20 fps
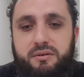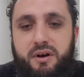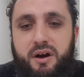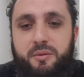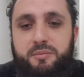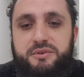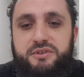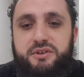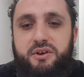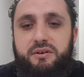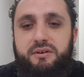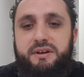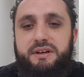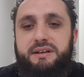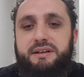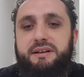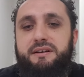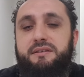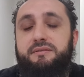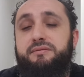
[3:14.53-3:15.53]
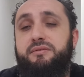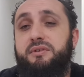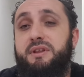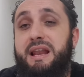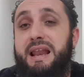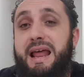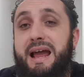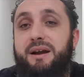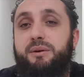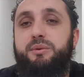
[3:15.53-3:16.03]
I'm sorry for
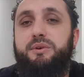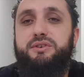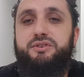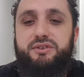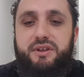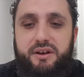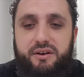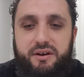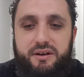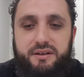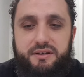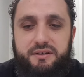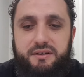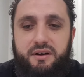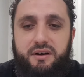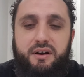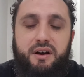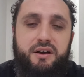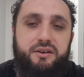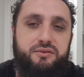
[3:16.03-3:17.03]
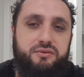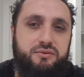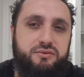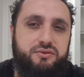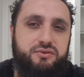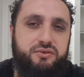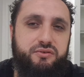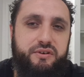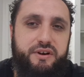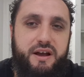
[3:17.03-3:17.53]
the language that I
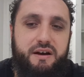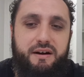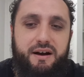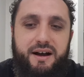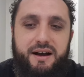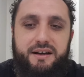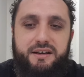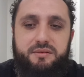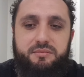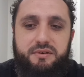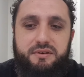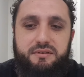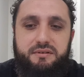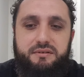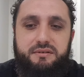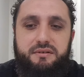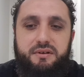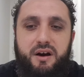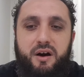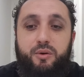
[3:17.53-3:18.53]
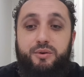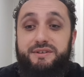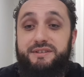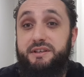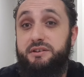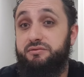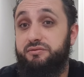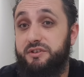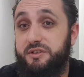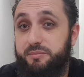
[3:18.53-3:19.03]
used during our argument. I was
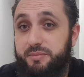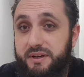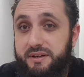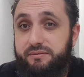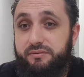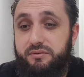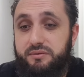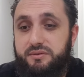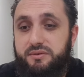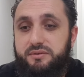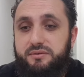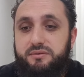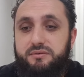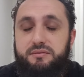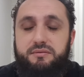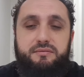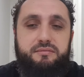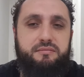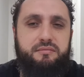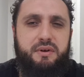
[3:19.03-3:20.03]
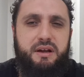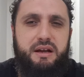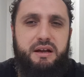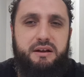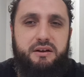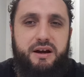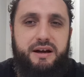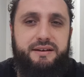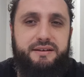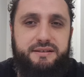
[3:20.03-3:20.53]
disrespectful to you,
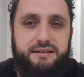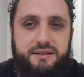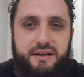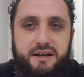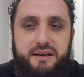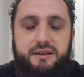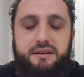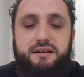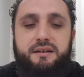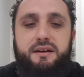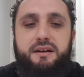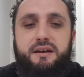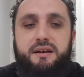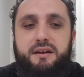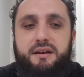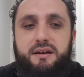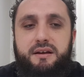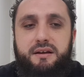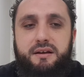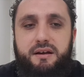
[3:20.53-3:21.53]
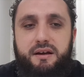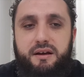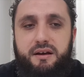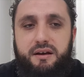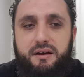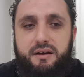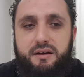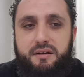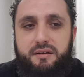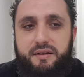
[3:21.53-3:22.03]
and I understand
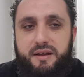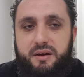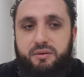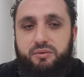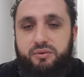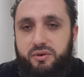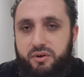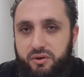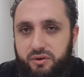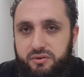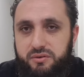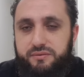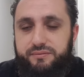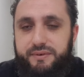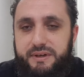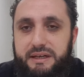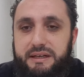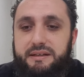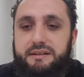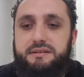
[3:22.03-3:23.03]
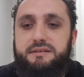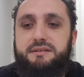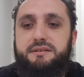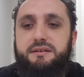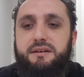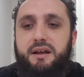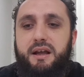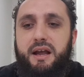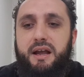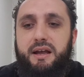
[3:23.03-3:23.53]
that would hurt your
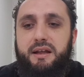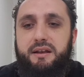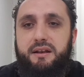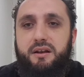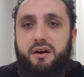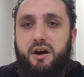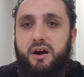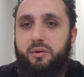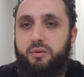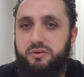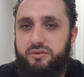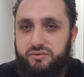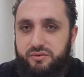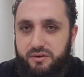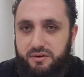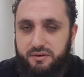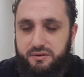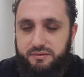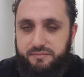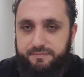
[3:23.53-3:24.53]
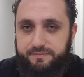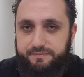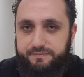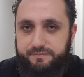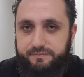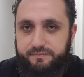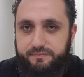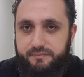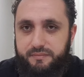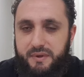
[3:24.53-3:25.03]
feelings, and I was wrong.
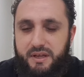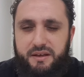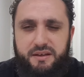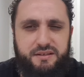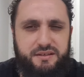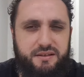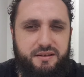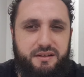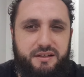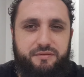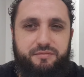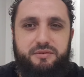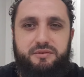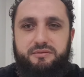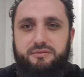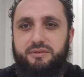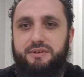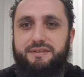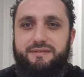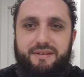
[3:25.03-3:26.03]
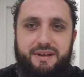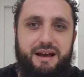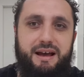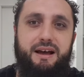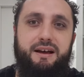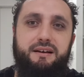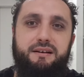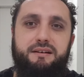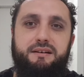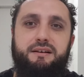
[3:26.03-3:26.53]
You see the difference between
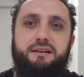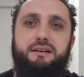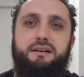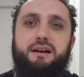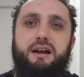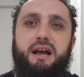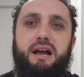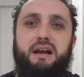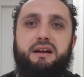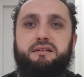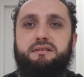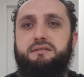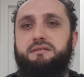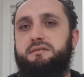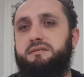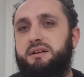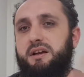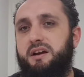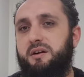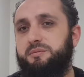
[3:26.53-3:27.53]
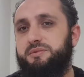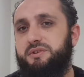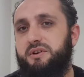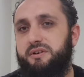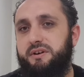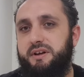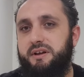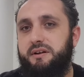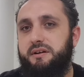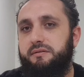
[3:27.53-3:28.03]
that and, yeah, I'm
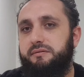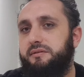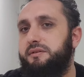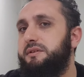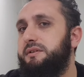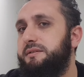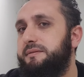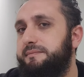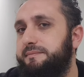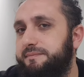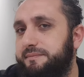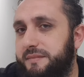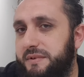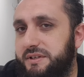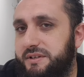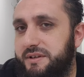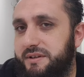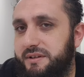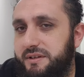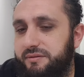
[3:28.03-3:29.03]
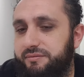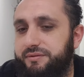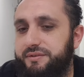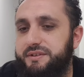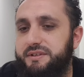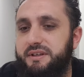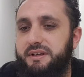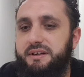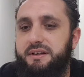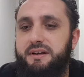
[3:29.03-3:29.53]
sorry, get over it. You see the
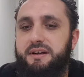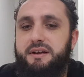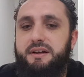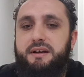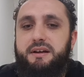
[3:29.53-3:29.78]
difference there?